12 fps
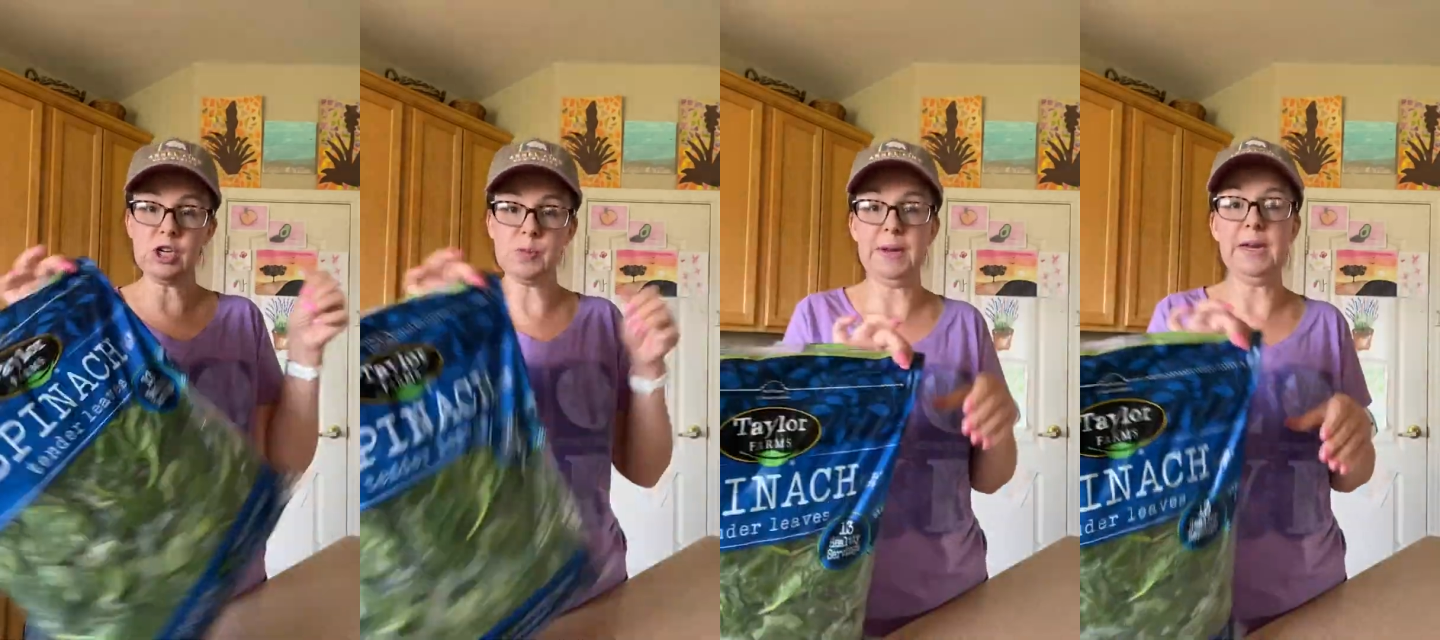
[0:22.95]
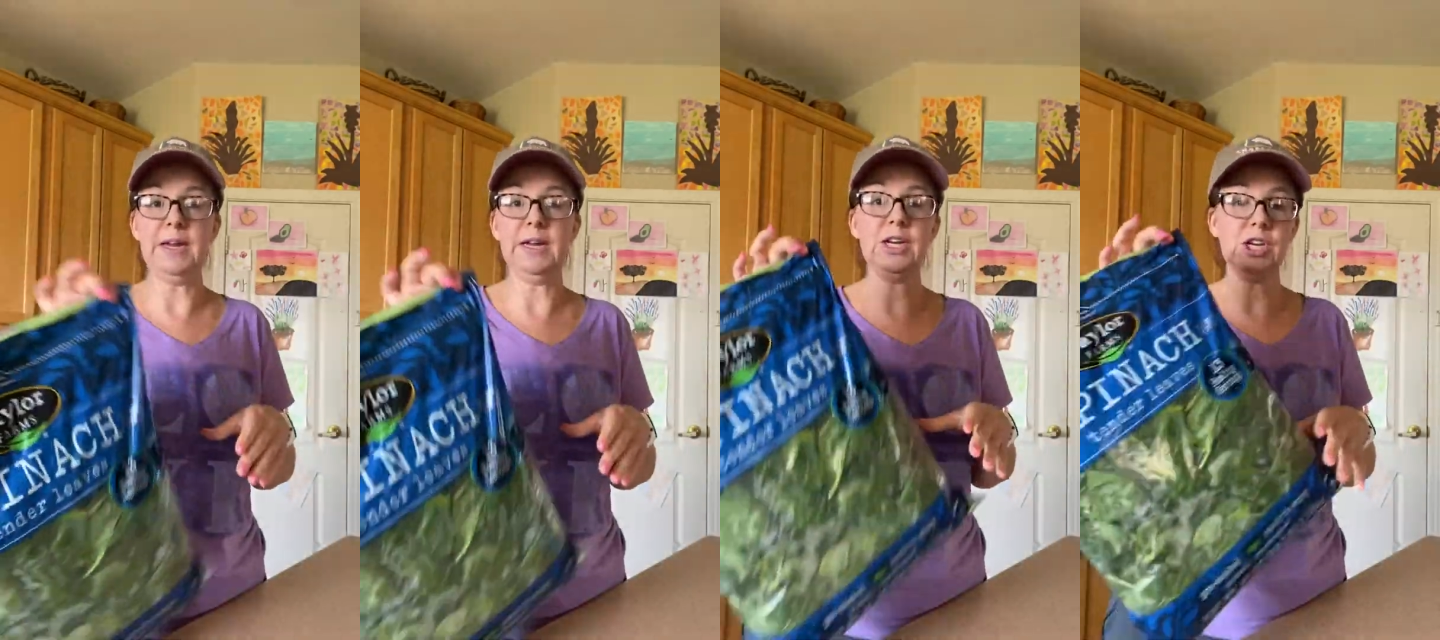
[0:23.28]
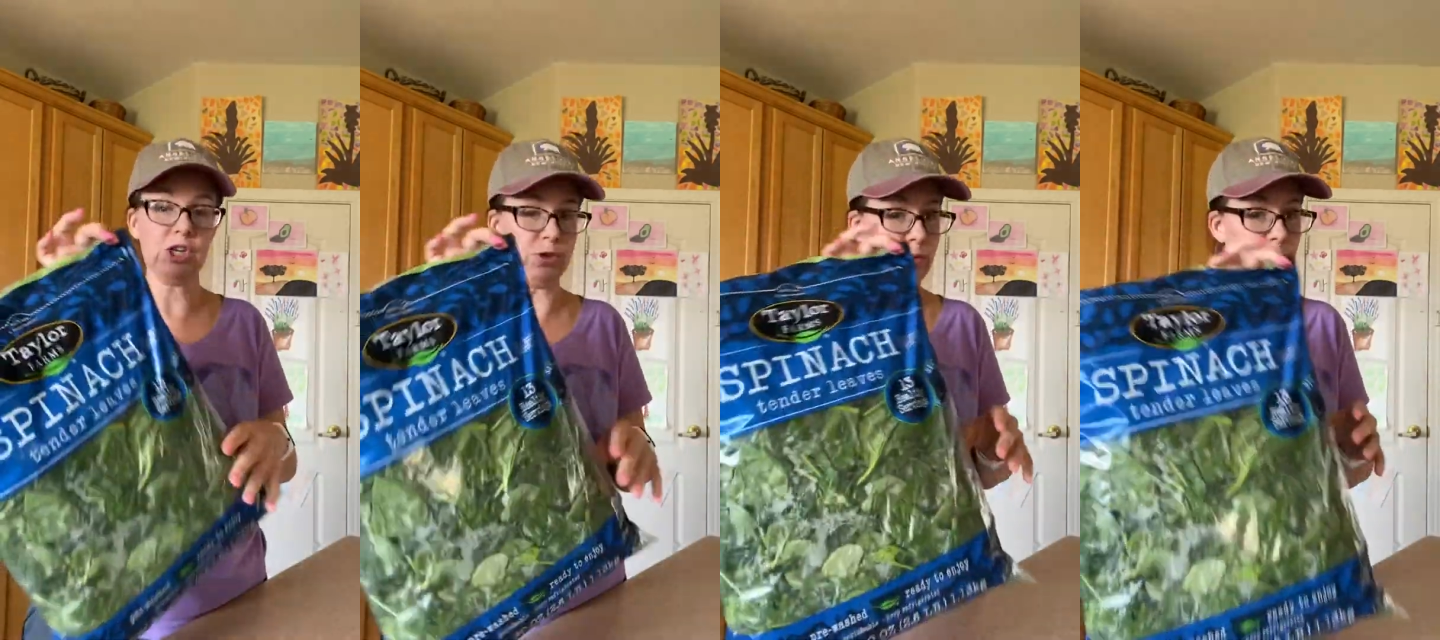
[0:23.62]

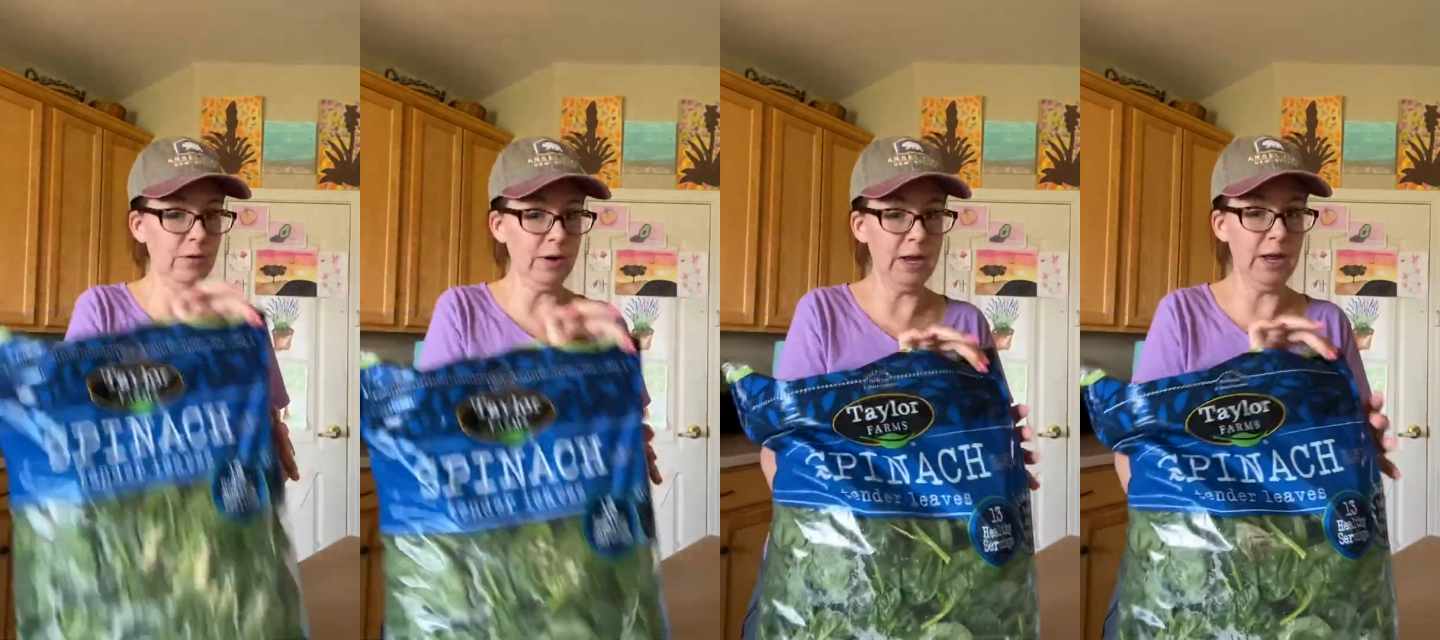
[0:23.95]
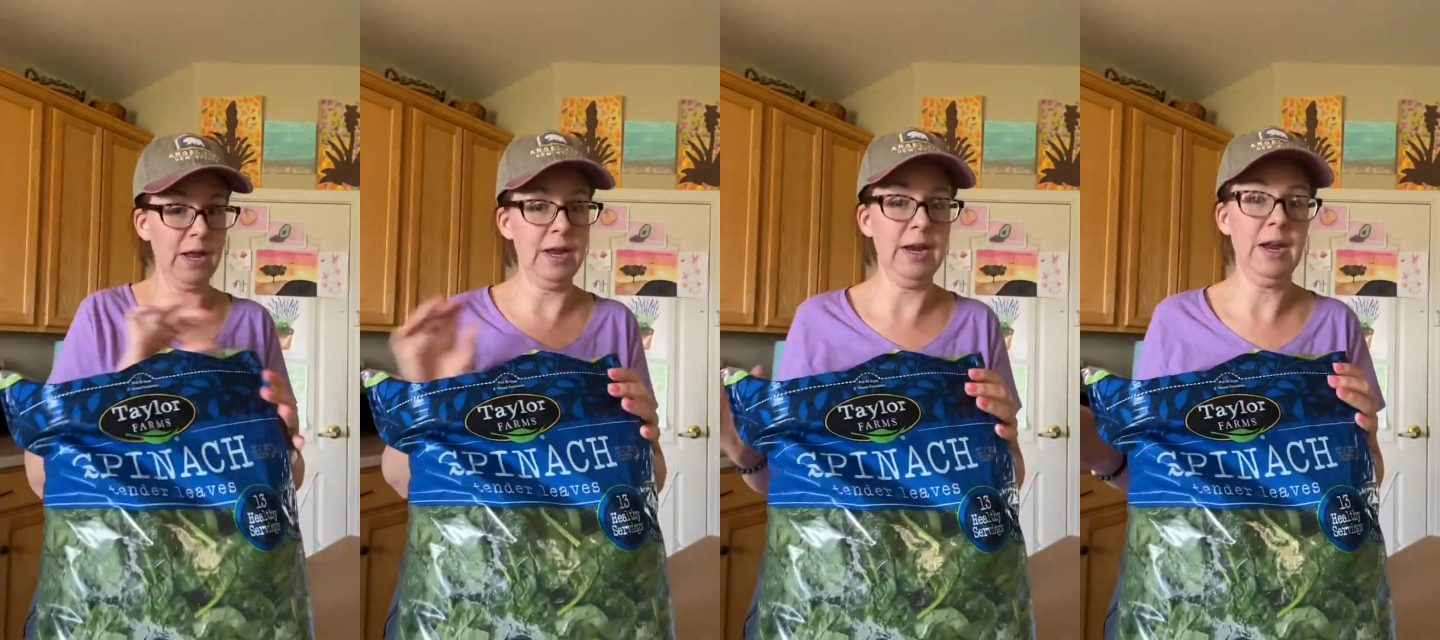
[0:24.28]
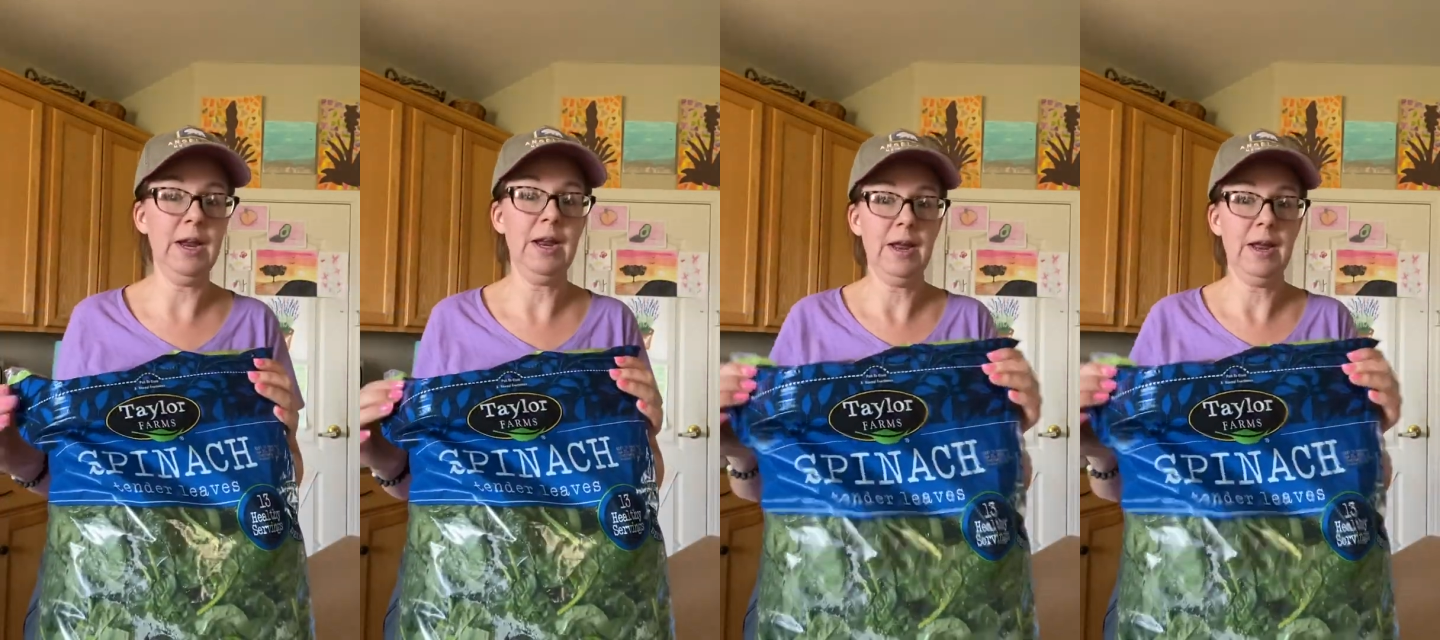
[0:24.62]
spinach thrown in, and